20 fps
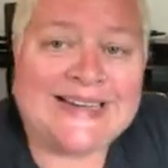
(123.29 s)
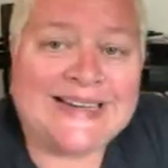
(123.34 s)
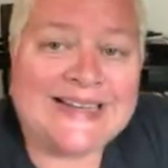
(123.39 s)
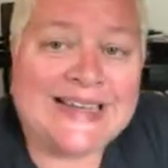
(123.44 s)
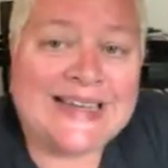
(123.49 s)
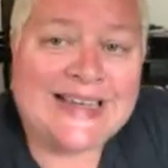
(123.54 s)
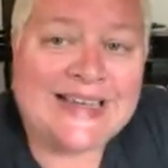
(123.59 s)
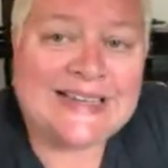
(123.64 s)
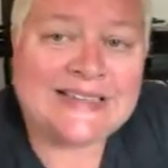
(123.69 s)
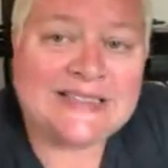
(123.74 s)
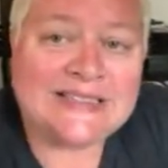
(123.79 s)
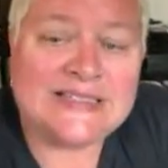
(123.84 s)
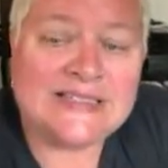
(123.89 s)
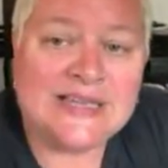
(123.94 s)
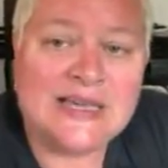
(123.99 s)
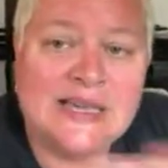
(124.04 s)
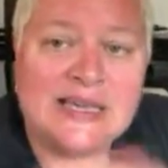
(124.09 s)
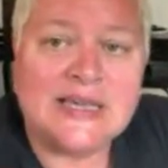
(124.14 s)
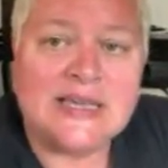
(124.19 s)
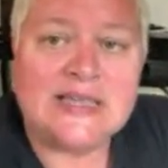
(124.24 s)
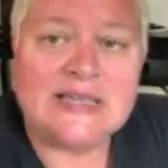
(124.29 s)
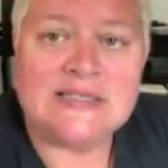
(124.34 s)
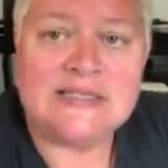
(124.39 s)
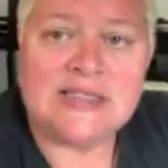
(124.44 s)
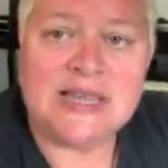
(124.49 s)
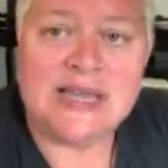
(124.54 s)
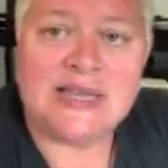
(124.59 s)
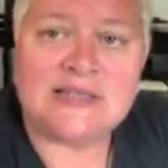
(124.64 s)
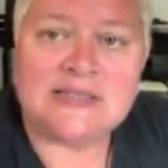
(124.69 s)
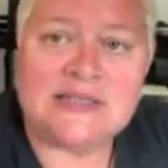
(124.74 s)
I guess, is
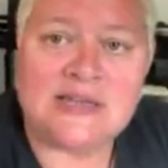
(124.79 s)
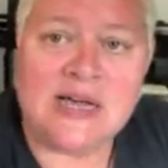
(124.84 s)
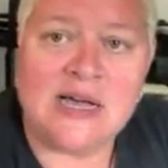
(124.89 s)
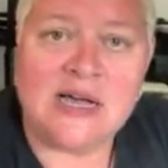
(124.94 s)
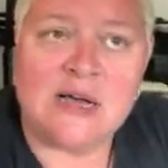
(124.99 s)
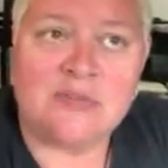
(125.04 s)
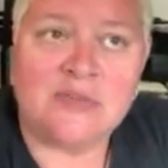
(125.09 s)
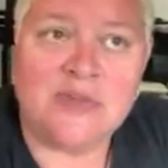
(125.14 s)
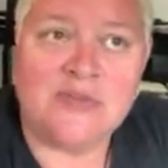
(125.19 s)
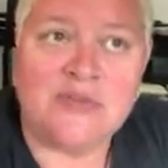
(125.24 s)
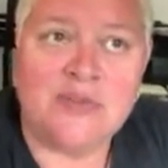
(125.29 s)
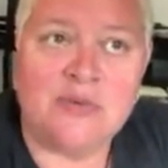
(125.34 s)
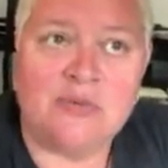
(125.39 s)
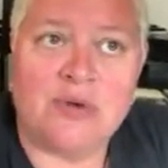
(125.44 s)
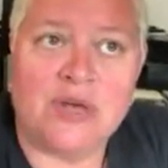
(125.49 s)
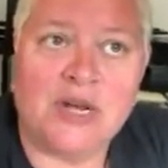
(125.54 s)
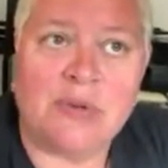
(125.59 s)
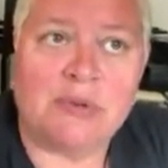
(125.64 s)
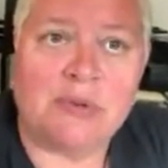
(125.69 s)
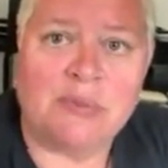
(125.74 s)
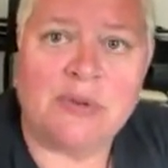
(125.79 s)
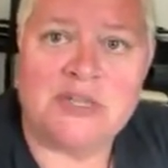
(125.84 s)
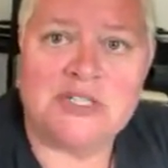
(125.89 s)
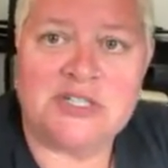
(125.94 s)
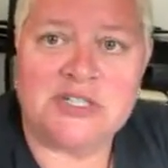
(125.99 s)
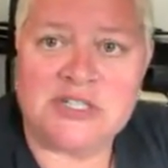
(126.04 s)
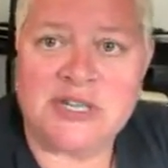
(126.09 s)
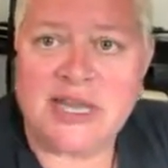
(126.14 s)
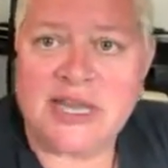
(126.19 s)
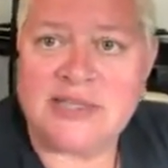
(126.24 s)
that if you run up a
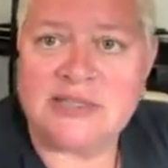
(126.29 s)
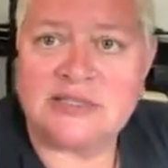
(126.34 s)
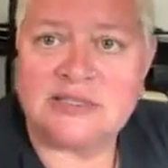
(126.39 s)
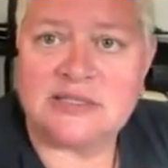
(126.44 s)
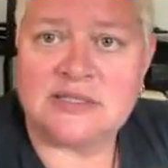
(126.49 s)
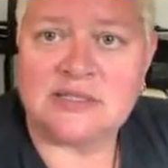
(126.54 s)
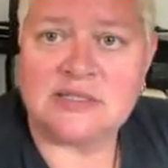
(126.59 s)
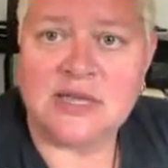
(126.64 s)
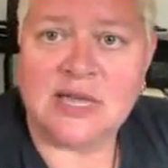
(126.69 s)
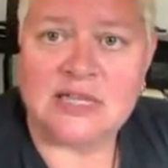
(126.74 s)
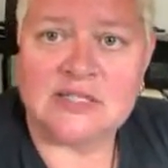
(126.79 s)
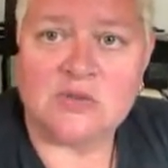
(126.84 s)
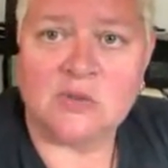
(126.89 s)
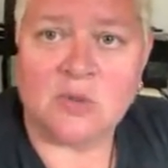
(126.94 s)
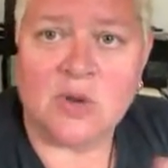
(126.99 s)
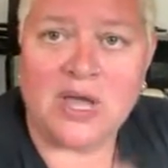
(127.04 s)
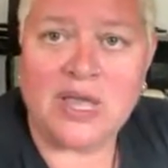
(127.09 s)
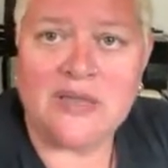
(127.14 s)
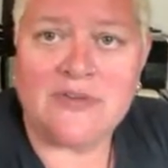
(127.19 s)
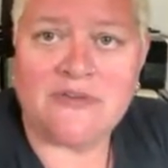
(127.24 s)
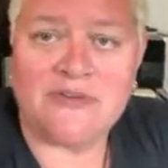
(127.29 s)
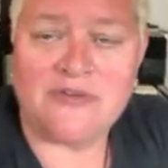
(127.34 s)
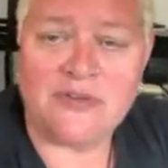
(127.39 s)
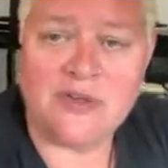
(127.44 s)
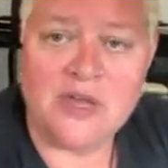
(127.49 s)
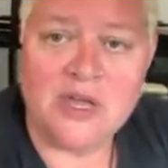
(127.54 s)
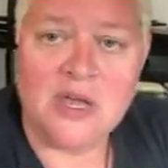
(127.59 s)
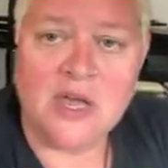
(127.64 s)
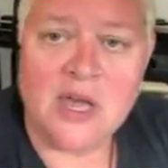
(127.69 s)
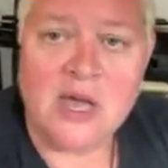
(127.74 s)
bunch of debts as a wife,
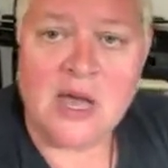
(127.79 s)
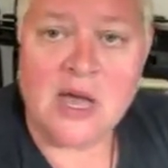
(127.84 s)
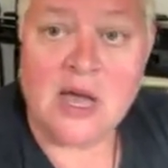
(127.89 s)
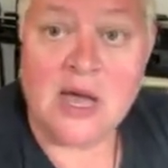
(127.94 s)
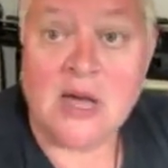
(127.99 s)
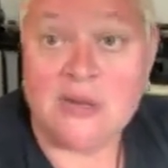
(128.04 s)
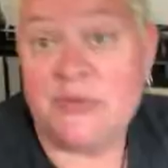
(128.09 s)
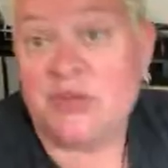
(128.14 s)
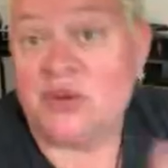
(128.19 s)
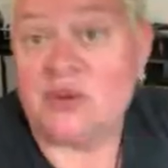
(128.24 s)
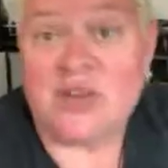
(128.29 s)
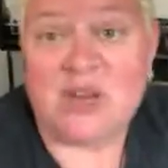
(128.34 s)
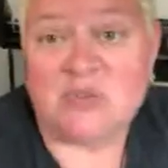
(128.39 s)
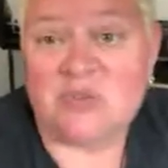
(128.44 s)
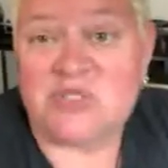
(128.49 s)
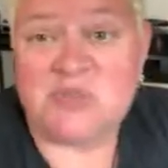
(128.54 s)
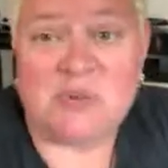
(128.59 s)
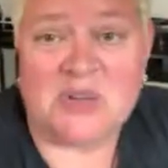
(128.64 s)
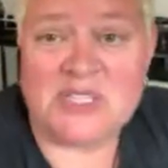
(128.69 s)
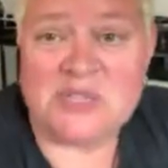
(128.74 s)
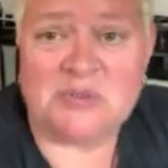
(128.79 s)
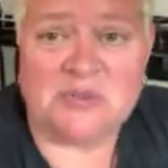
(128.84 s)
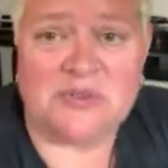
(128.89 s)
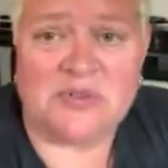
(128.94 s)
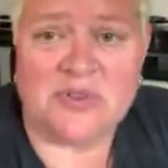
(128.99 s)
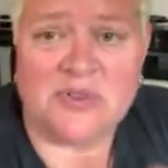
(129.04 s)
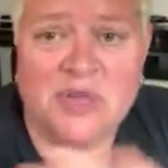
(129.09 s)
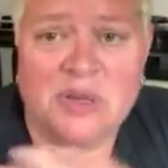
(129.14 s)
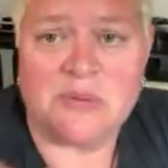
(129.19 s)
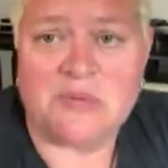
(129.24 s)
you're not responsible
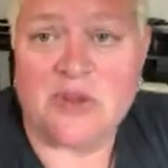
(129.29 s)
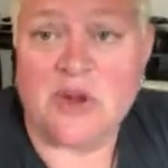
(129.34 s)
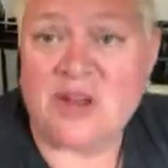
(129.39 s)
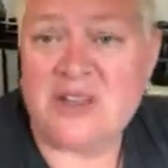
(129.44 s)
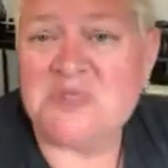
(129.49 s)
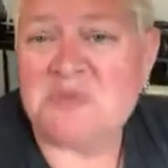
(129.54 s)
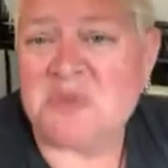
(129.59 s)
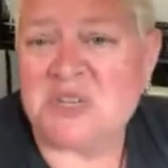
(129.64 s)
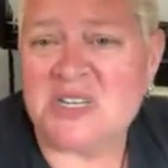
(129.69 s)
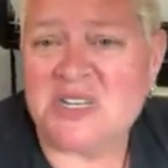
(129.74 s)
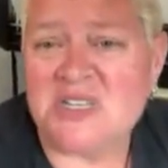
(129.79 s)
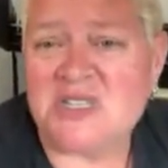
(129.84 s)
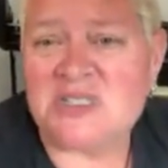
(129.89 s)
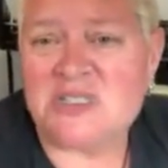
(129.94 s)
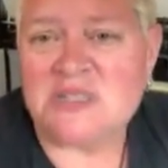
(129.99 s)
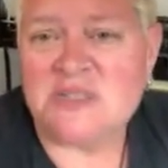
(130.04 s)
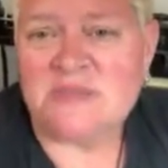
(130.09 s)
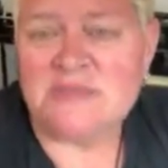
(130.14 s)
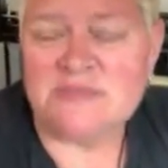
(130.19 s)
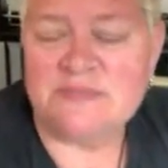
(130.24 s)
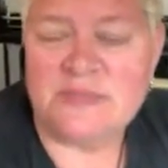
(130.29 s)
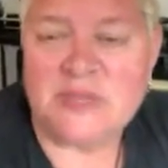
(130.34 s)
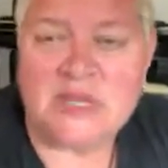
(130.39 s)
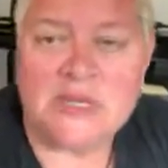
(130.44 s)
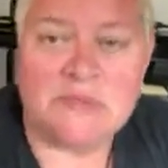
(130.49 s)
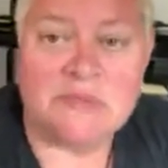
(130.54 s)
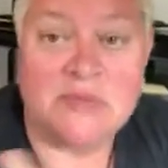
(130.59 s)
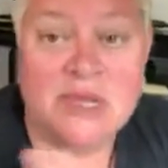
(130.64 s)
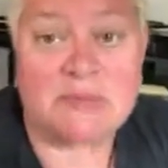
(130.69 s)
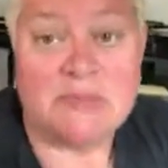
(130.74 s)
for them. Your husband is.
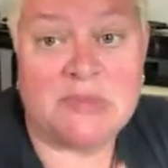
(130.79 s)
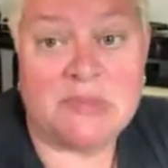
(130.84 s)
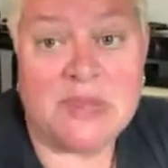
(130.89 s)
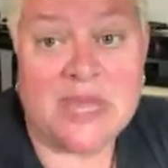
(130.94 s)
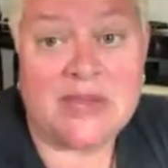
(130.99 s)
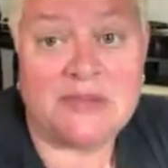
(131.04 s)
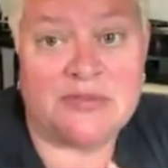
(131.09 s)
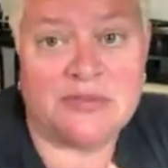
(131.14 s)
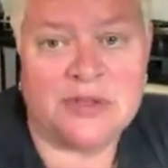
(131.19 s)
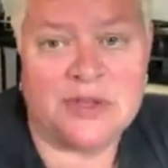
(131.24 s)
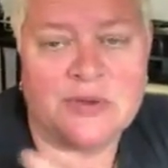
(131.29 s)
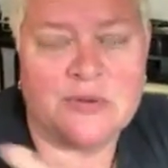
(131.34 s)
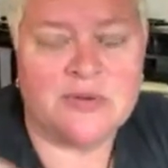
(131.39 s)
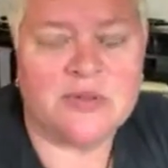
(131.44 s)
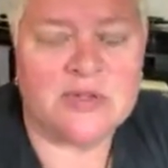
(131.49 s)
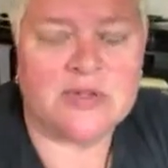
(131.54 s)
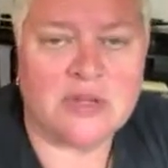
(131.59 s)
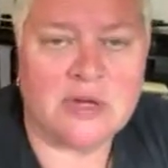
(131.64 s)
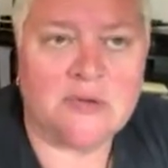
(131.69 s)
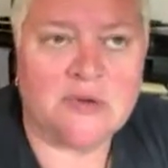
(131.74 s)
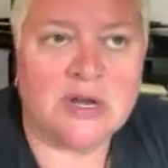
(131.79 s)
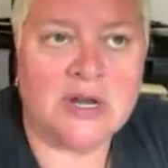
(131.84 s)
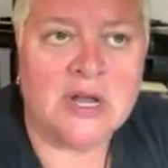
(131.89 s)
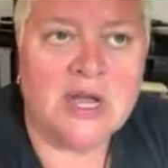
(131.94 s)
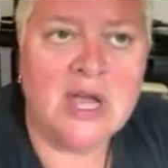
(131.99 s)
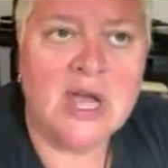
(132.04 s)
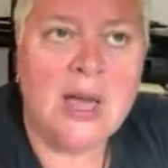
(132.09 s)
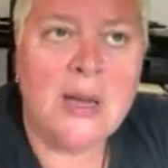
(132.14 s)
Might be bad for you in the long run.